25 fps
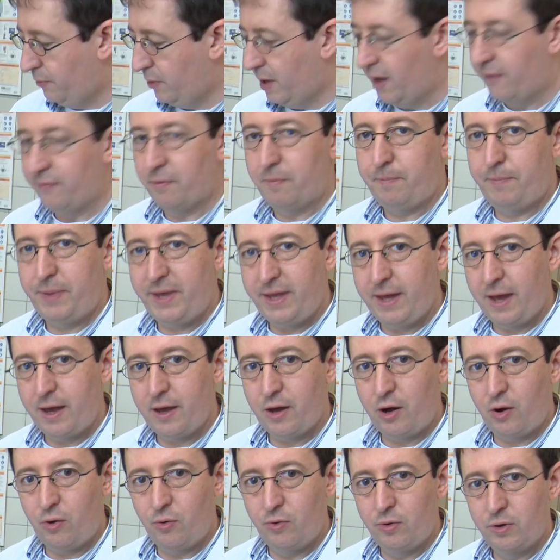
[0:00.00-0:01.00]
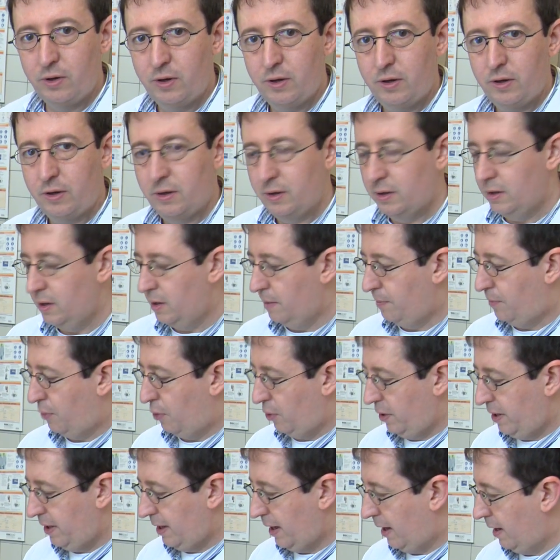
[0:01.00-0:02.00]
we have a PAO, a
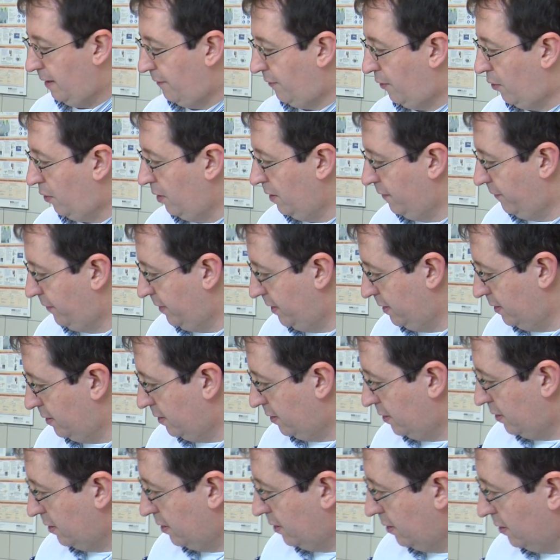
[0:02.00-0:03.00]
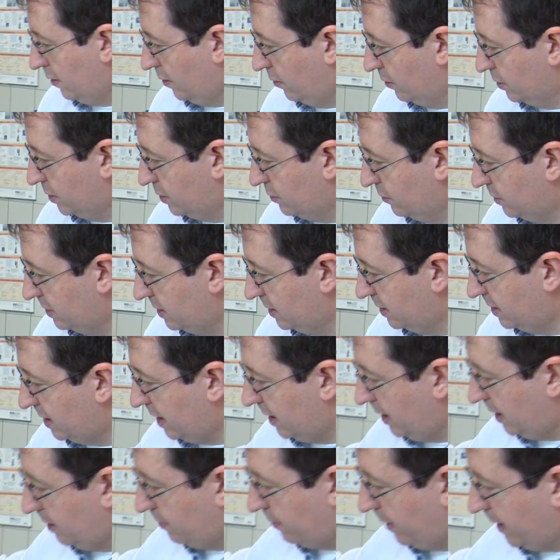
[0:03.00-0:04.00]
polyalpha olefin, also a
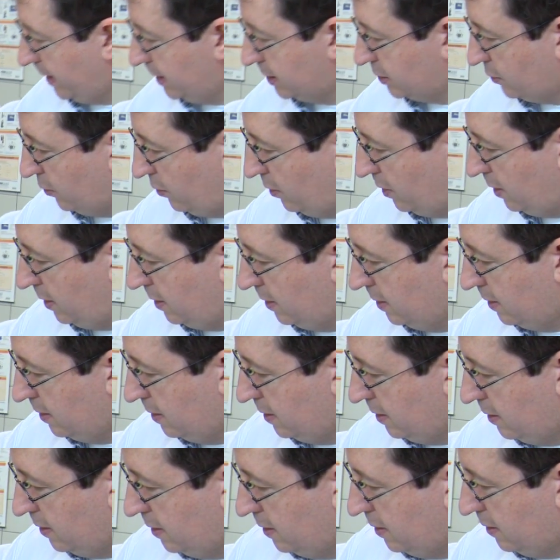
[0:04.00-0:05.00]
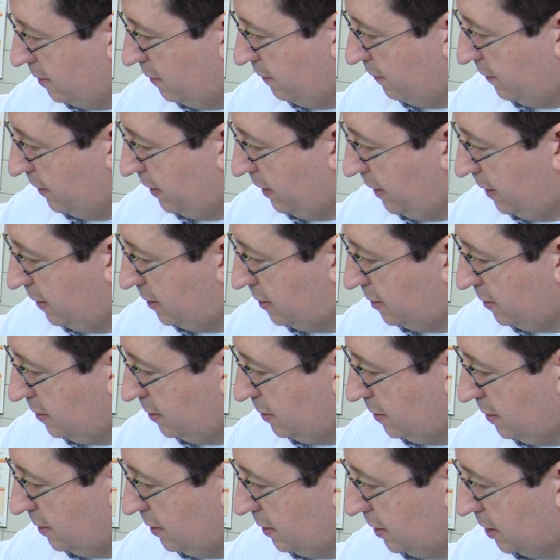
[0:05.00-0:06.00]
synthetic base oil. We need
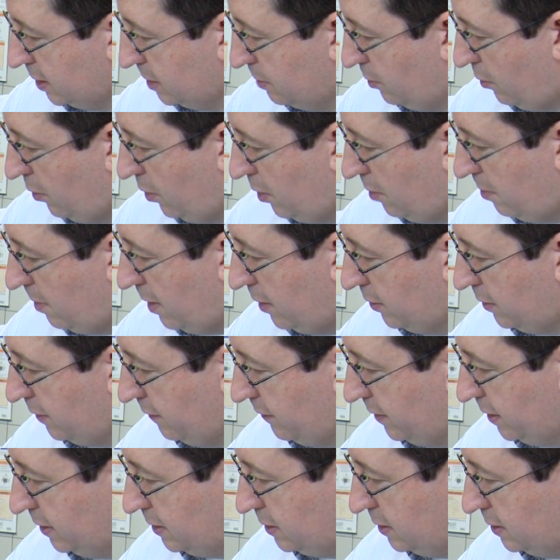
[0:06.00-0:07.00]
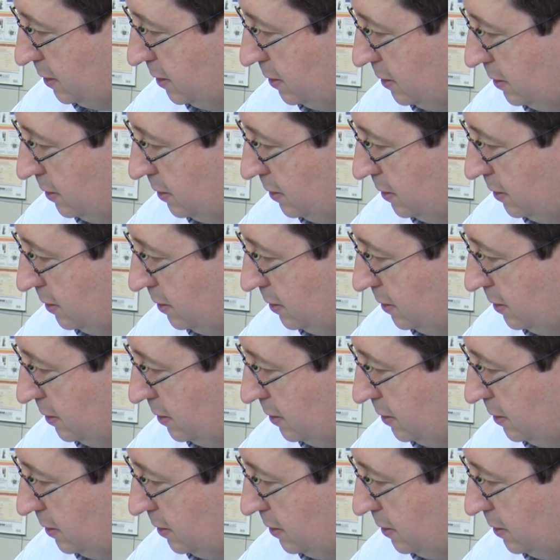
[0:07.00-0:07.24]
a small amount of it.